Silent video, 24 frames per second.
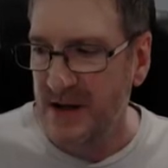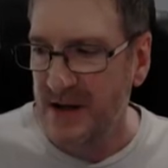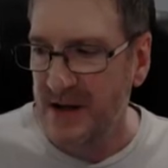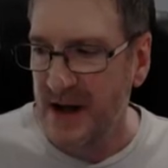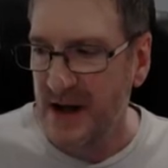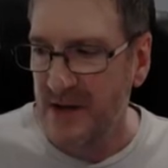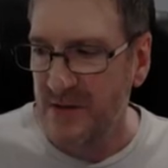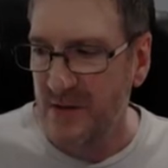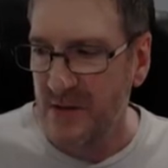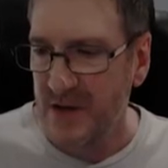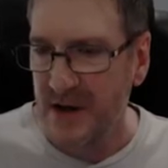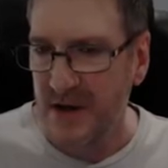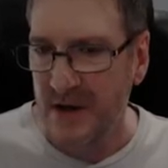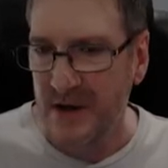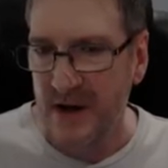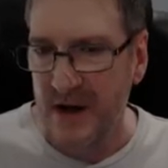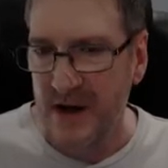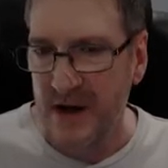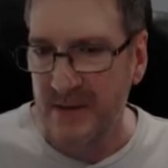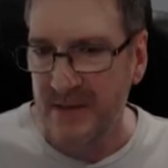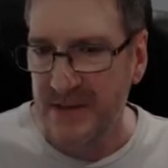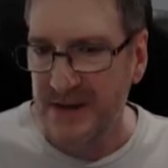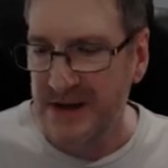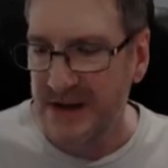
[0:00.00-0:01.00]
as well in
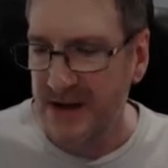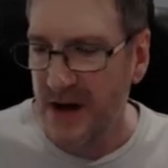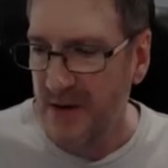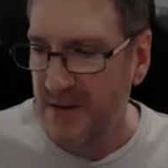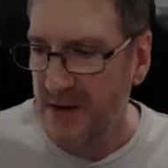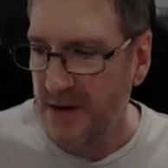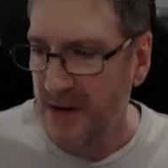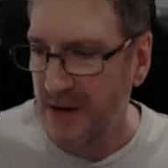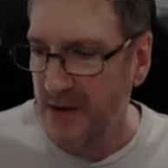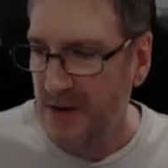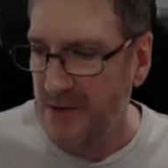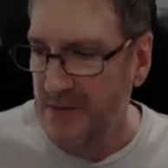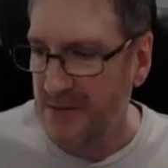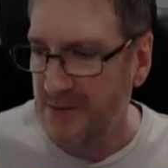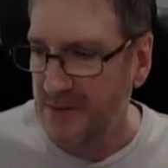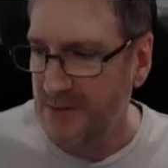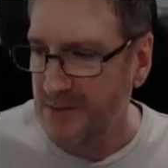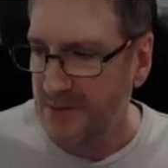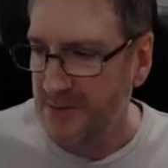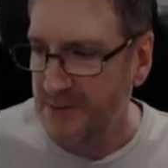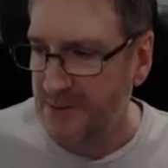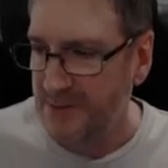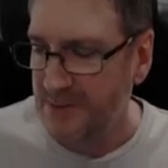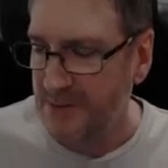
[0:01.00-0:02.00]
Unreal um, Sniper Girl.
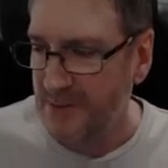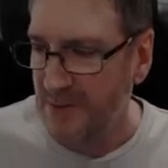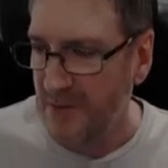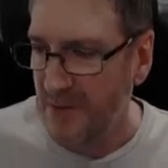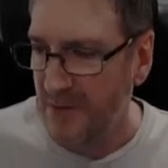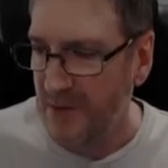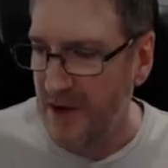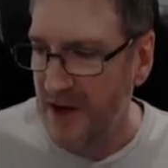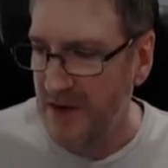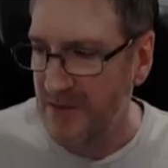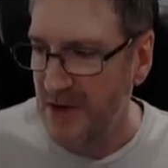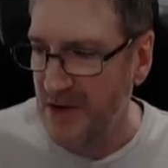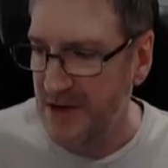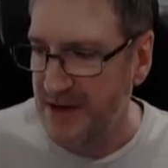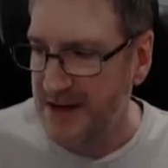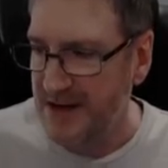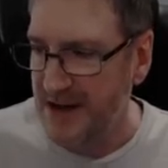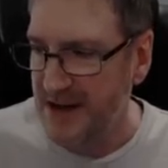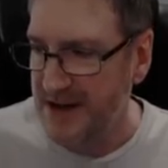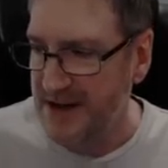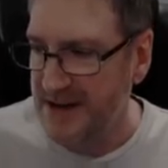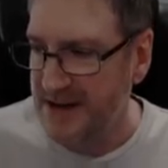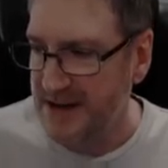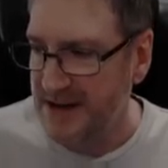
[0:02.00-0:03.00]

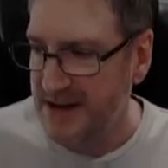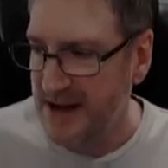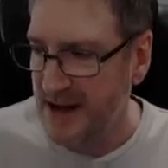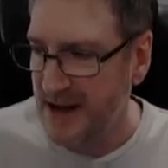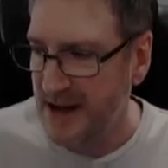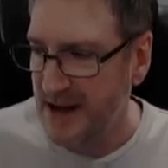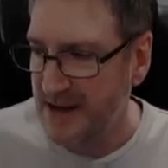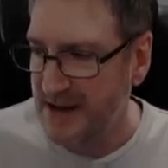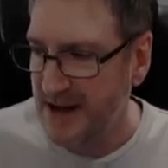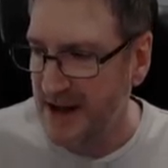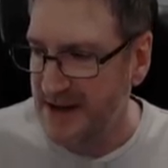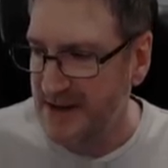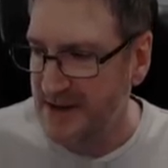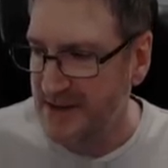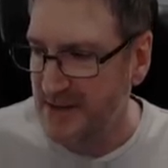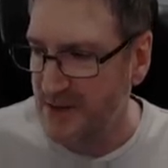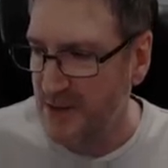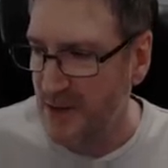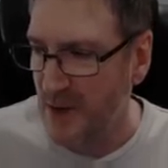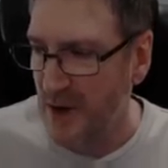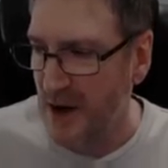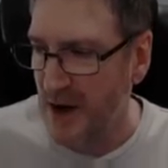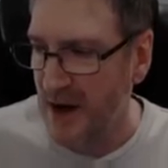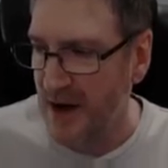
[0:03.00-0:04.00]
Legmog says, uh,
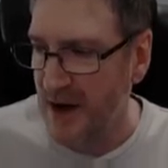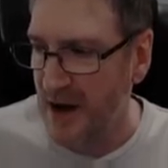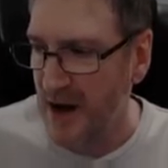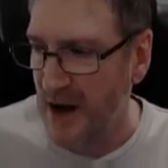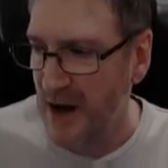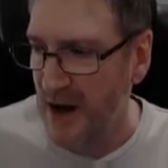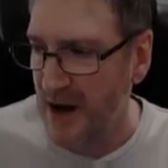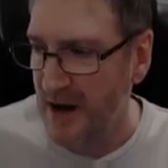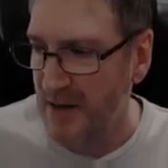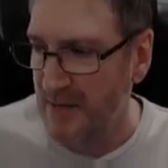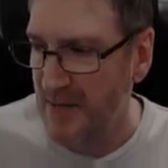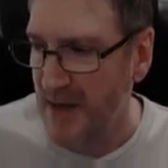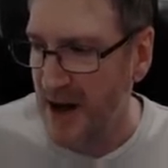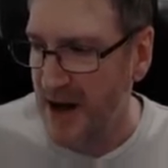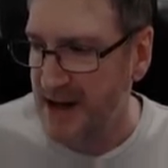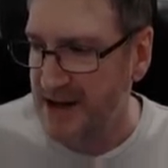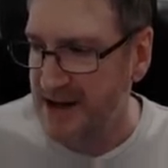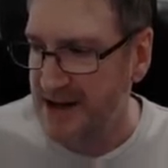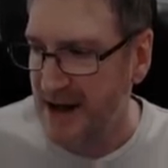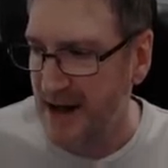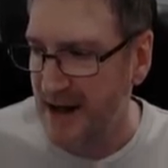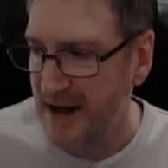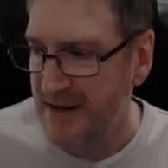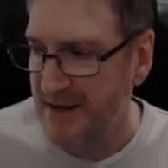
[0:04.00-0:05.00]
that's why I
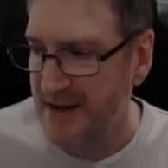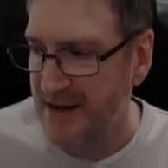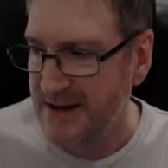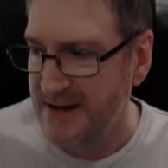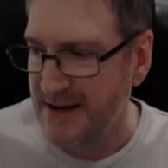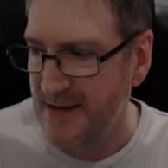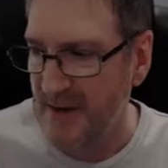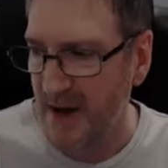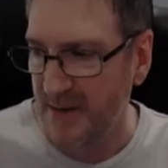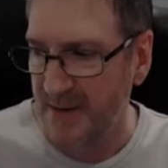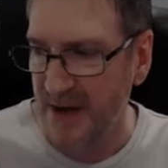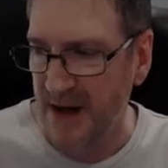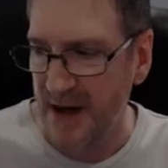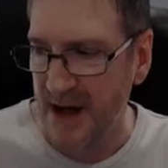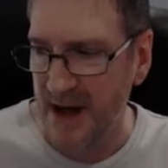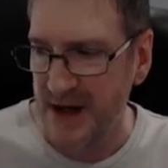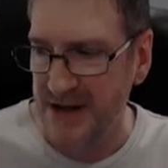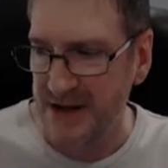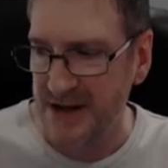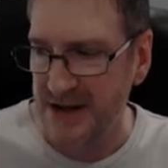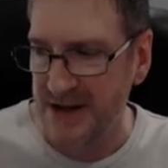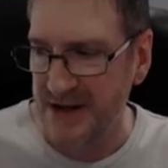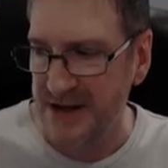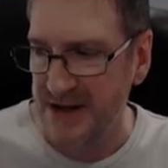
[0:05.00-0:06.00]
maintain that some
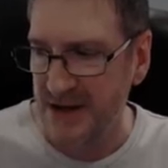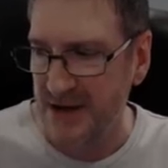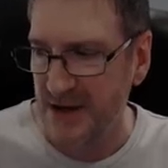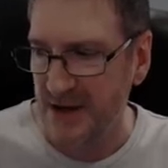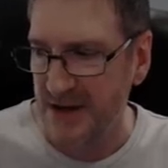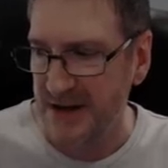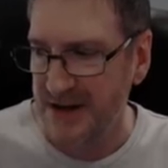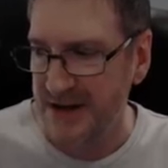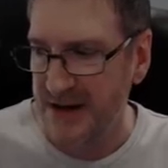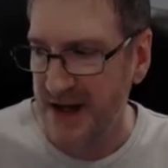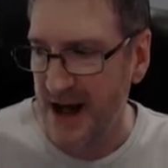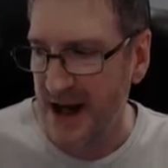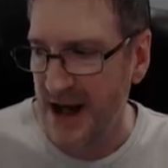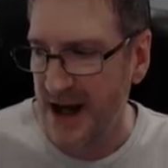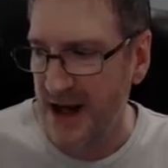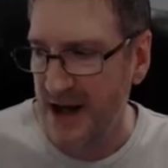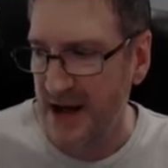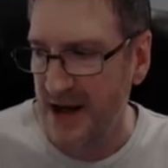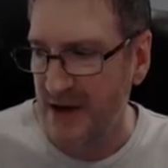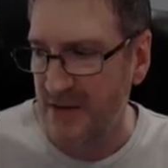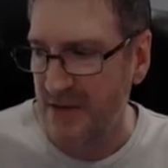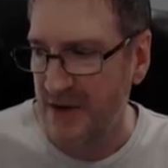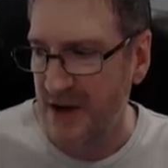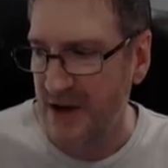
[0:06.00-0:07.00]
applications, cool as they
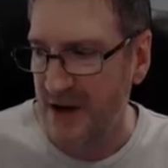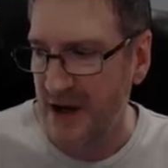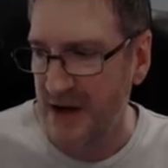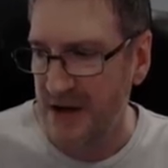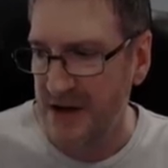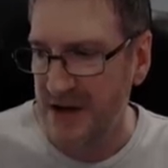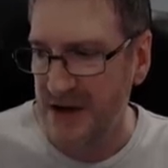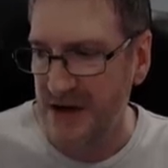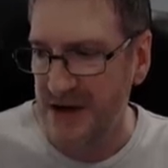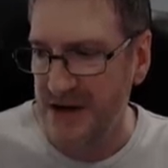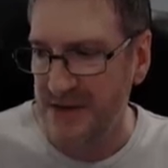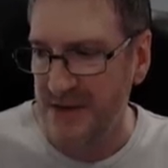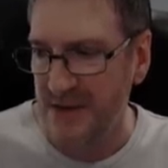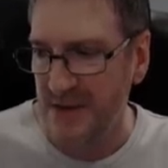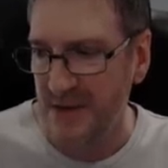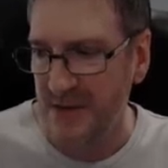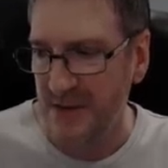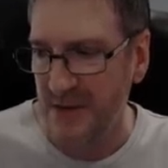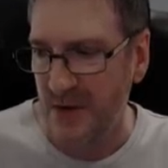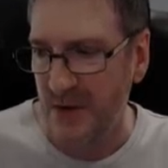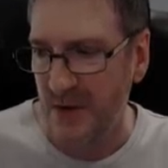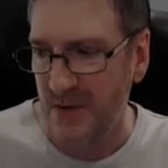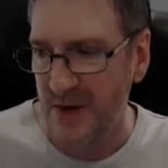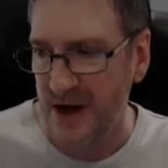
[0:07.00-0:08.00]
are, are really only
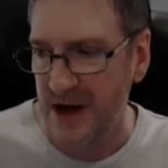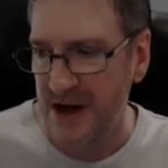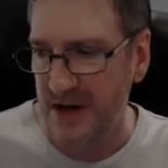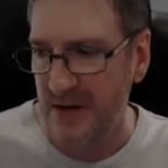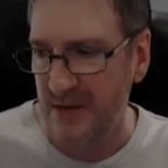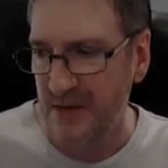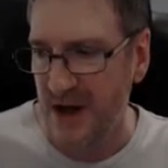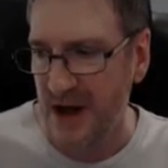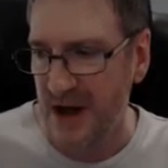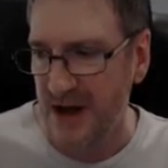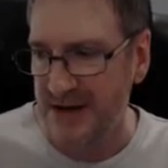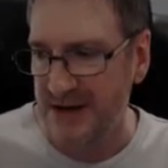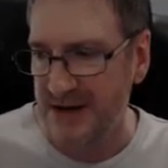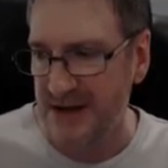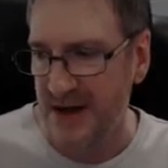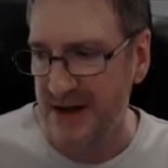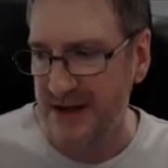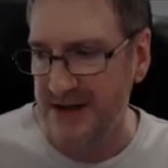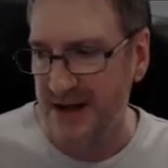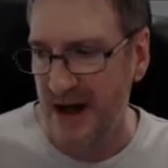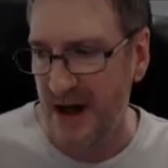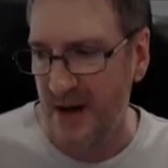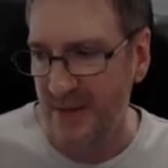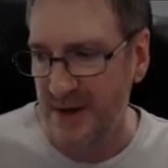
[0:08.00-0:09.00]
useful for medium,
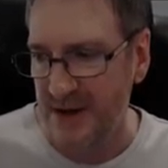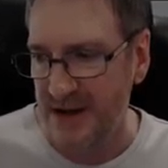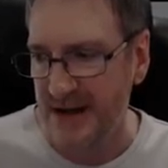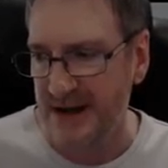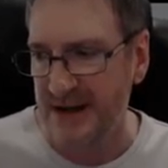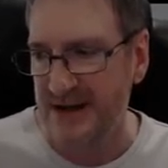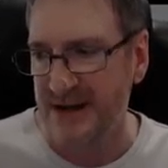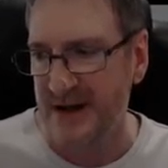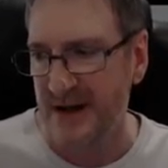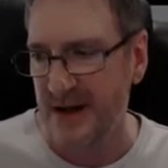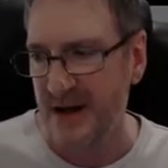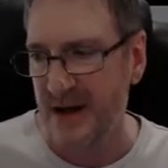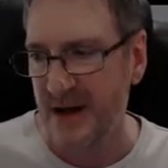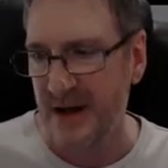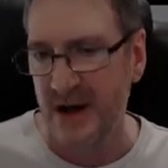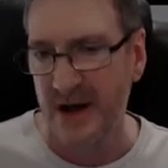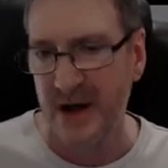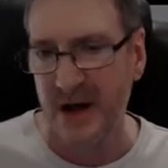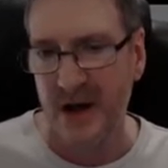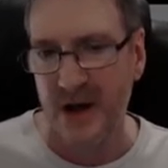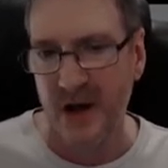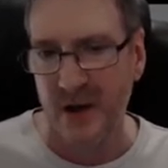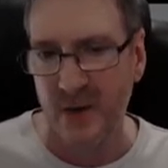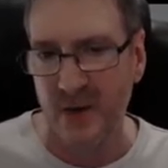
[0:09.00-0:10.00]
large-sized companies
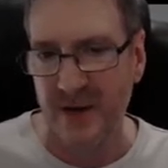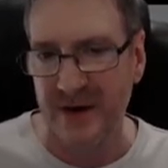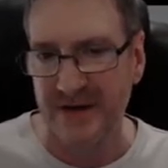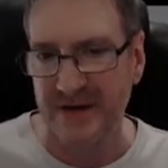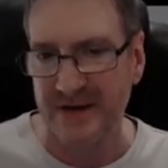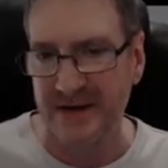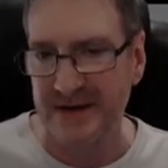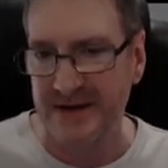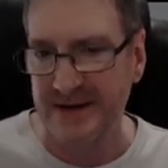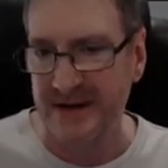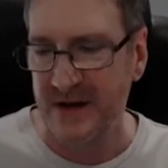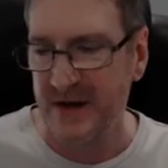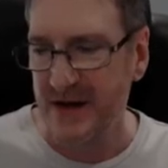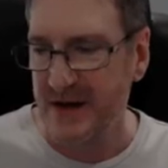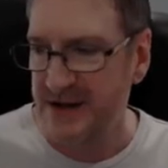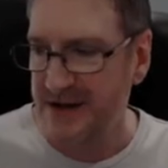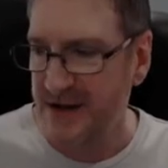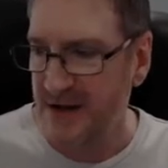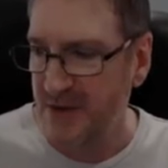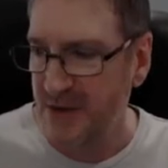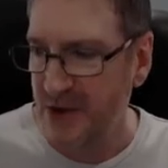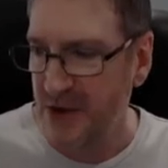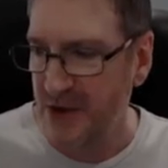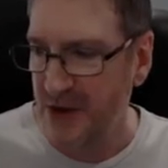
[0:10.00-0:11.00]
with
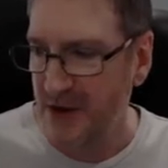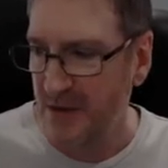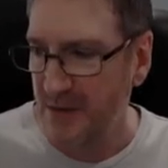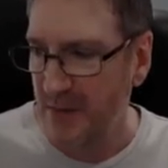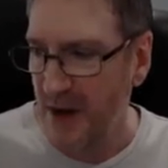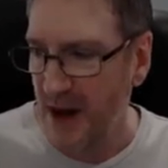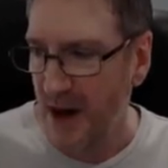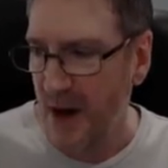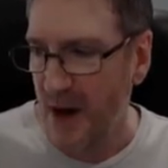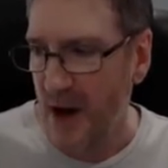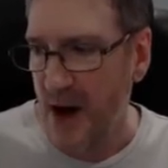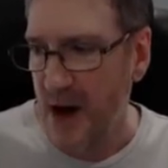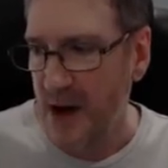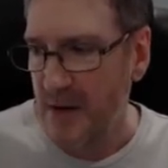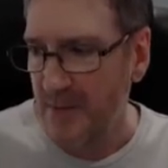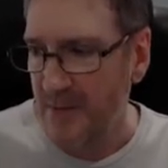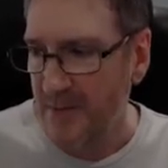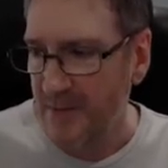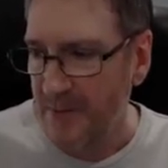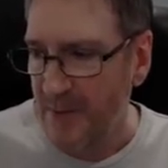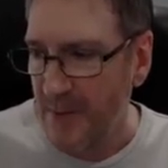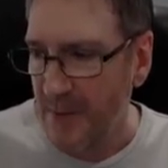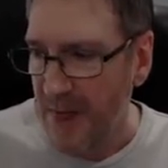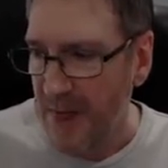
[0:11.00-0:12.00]
serious computing power.